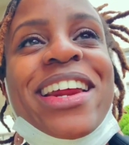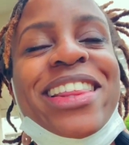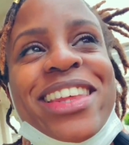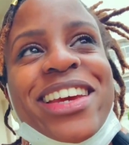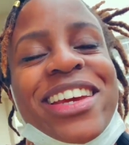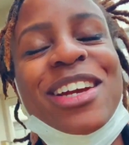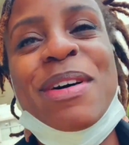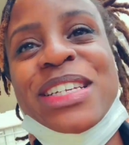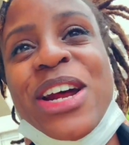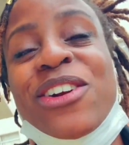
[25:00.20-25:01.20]

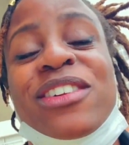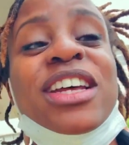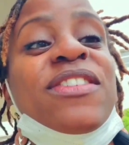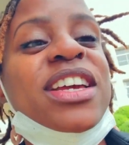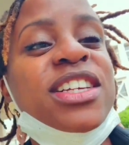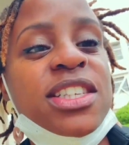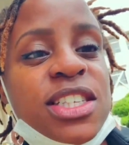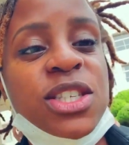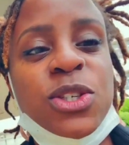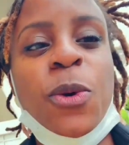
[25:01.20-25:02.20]
anything. My standard of living is
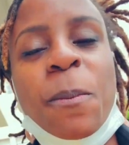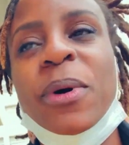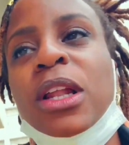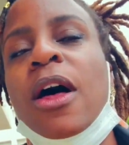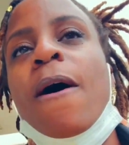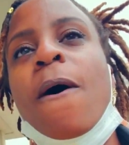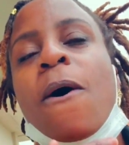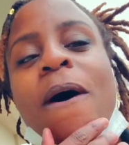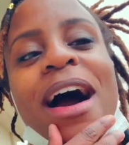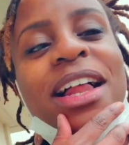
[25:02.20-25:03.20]
super
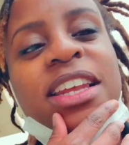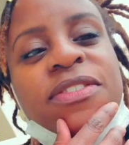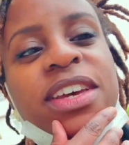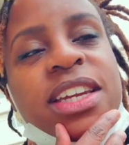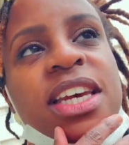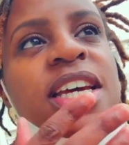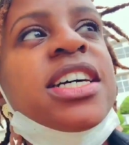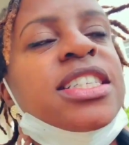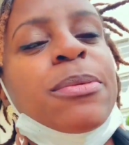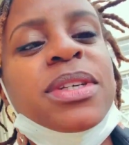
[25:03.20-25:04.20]
low. I live in
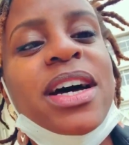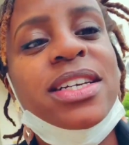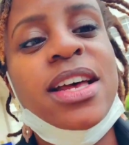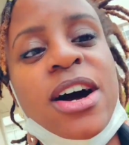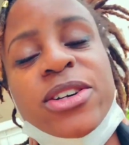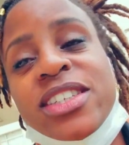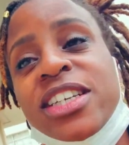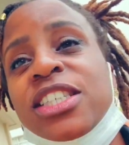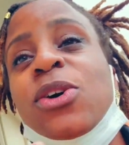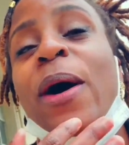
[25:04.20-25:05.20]
subsidized
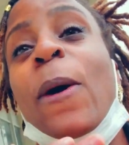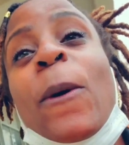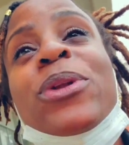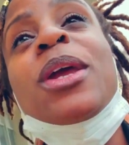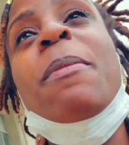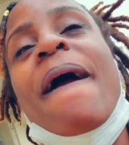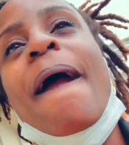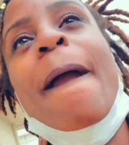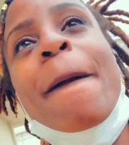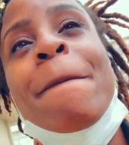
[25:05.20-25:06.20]
housing, so I only
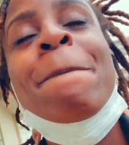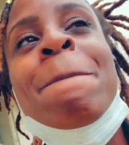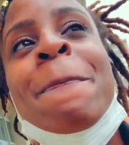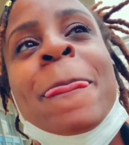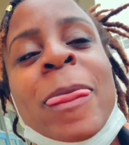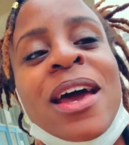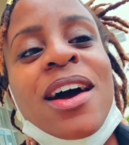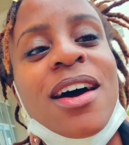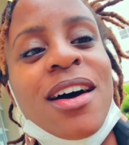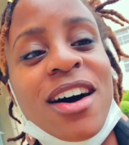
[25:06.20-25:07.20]
pay
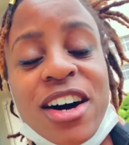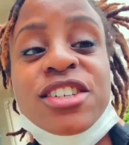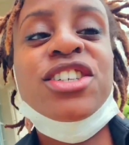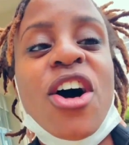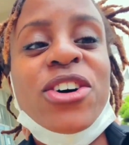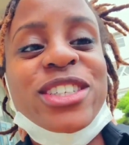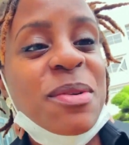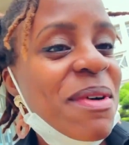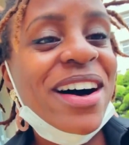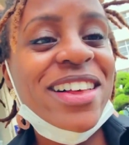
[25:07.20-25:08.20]

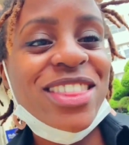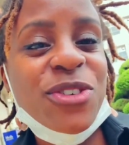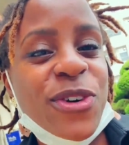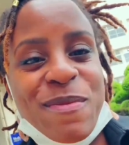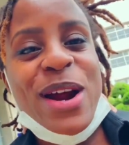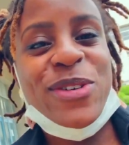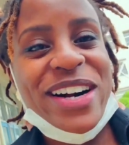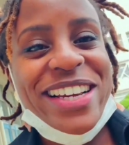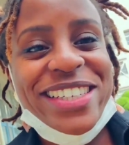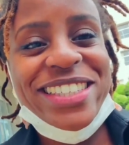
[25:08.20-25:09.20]
$100 a month for my
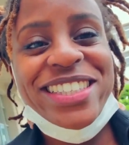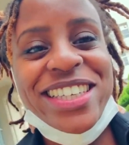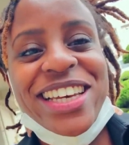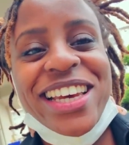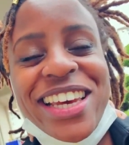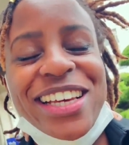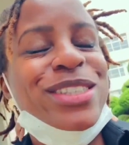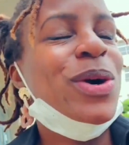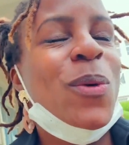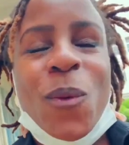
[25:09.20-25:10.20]
rent.
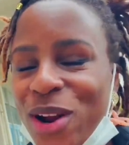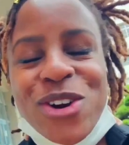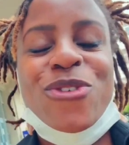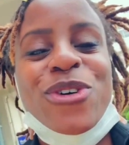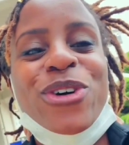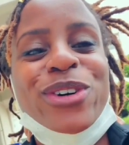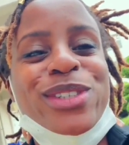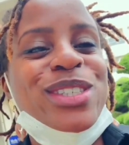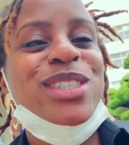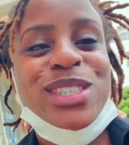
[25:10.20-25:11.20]
It's wonderful.
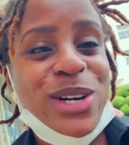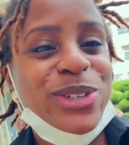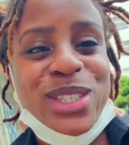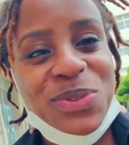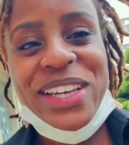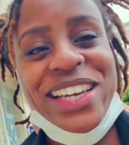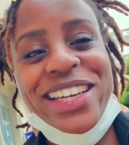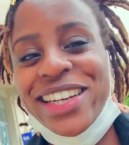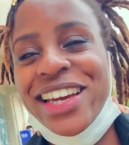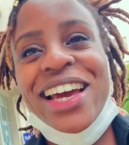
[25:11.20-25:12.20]
It's so
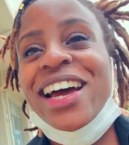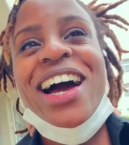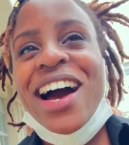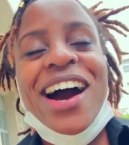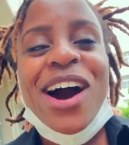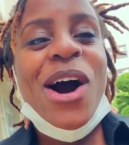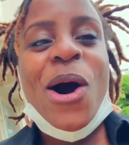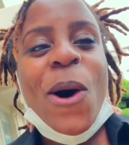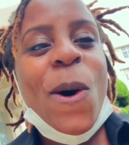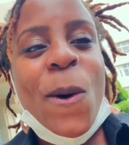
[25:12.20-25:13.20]
sweet.
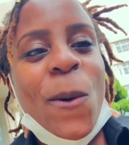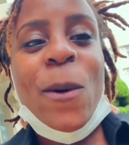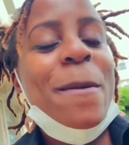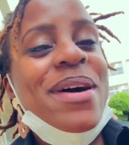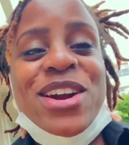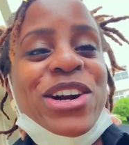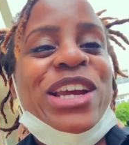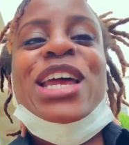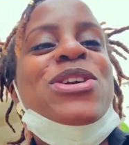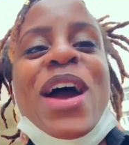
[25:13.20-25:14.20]
What
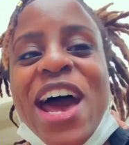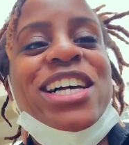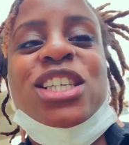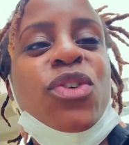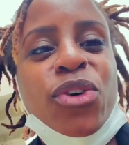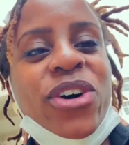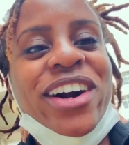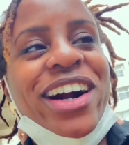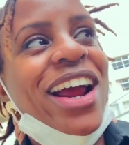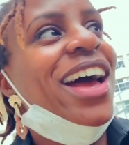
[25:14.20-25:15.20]
better can you ask
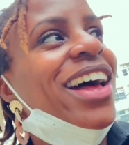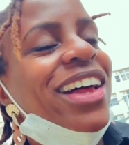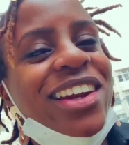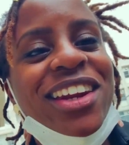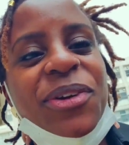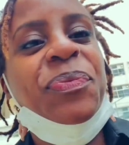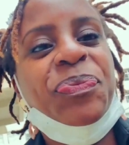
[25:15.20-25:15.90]
for? And